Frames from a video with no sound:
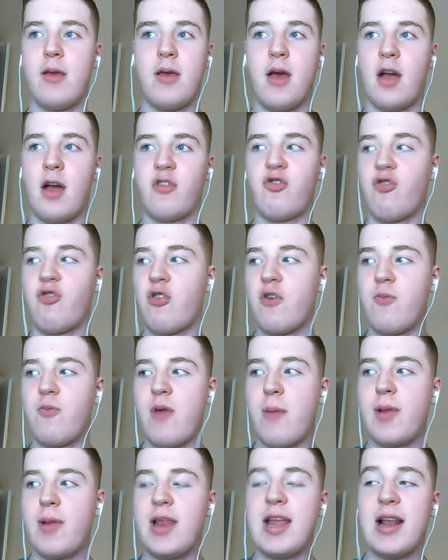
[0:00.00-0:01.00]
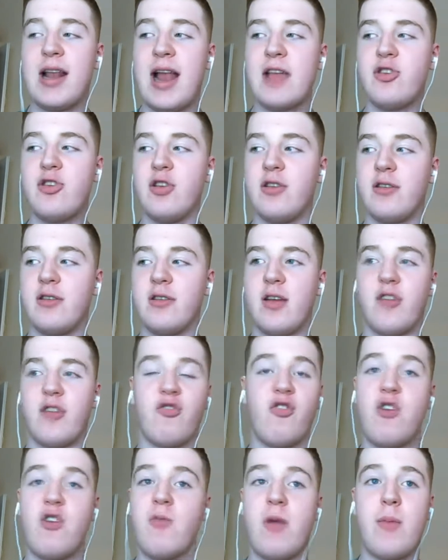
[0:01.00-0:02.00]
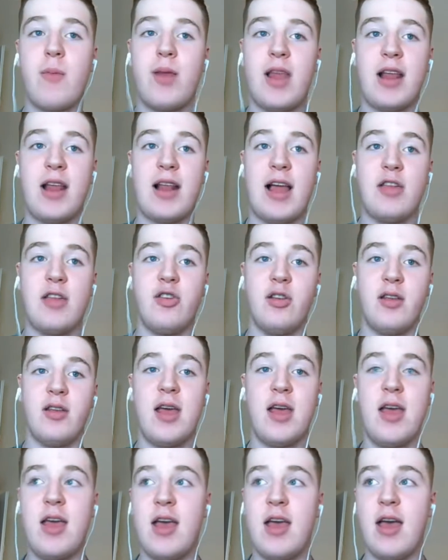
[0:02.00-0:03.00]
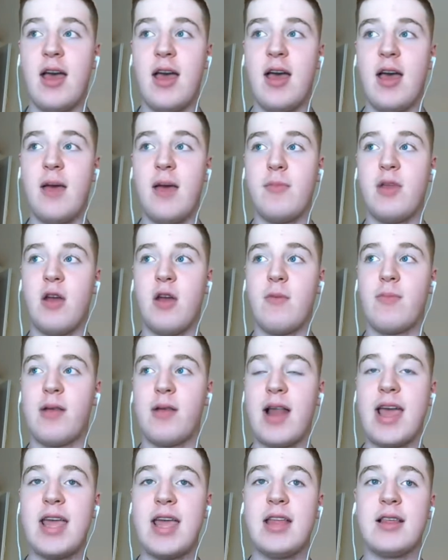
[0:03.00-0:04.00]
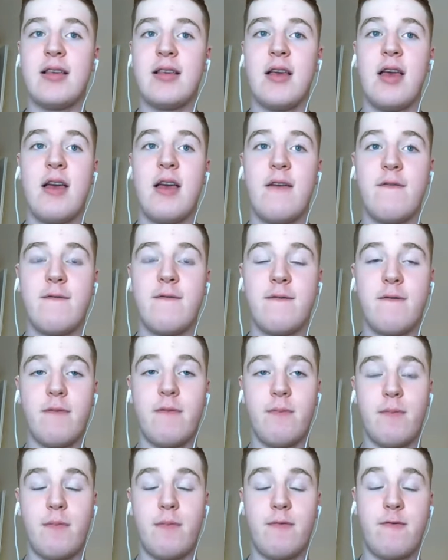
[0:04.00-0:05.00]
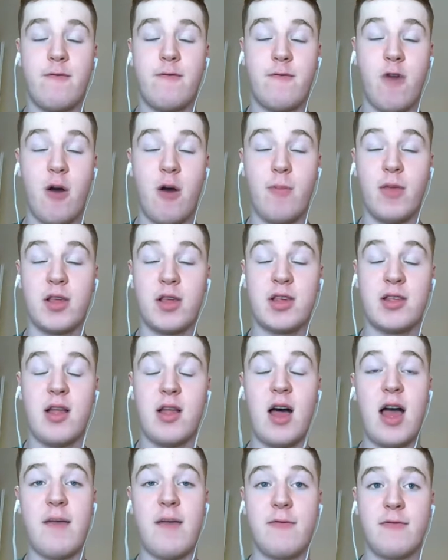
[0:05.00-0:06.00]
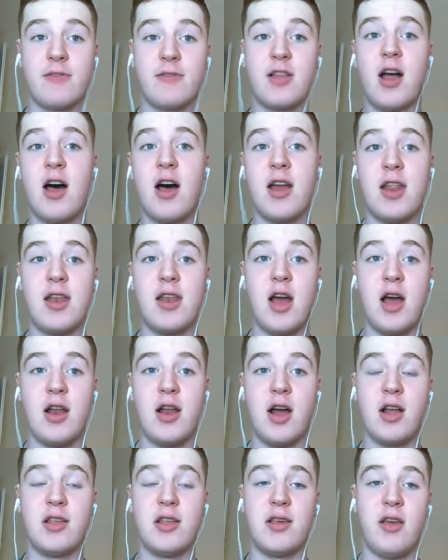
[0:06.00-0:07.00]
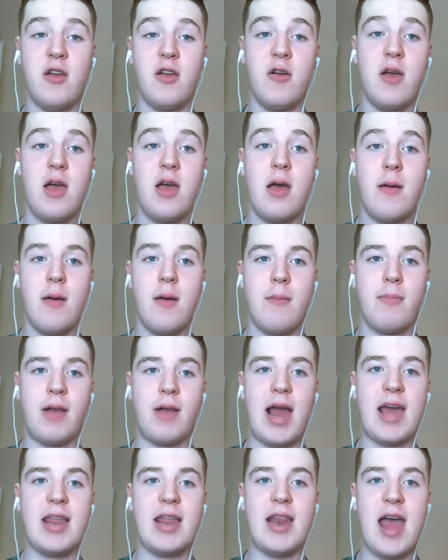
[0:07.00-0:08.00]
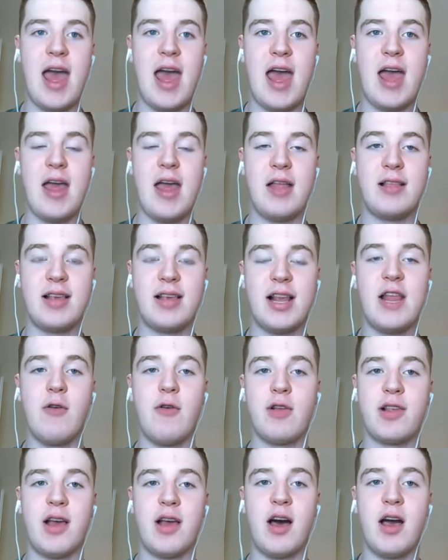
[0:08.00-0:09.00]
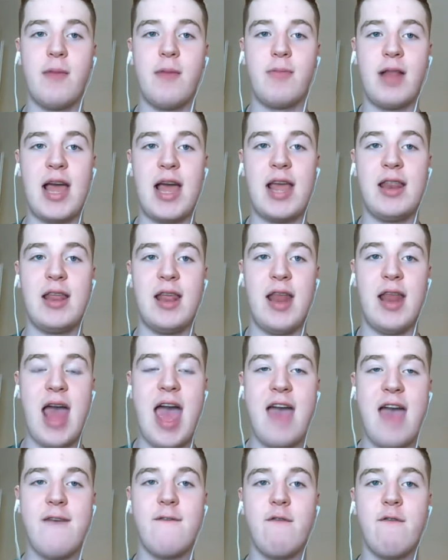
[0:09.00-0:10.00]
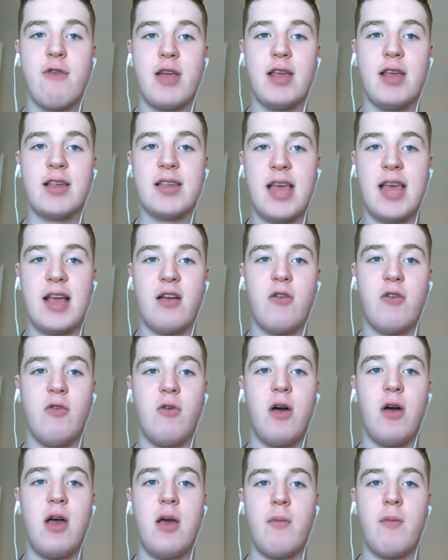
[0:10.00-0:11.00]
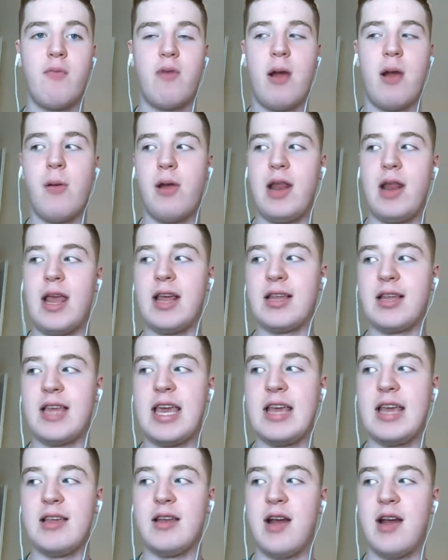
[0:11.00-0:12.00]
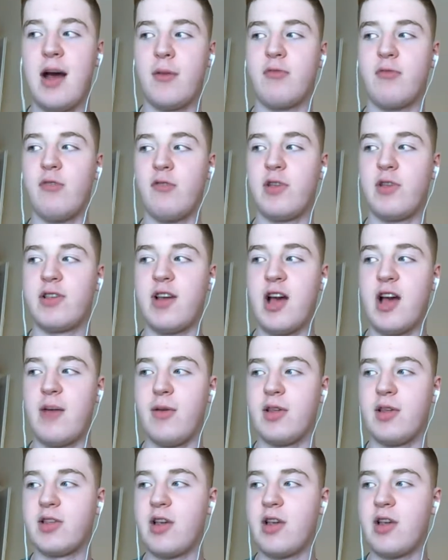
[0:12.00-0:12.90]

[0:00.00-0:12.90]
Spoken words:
A true Premier League legend. You know, played from the start, started in 1992 and played in until he retired. Played in every single Premier League season up to his retirement.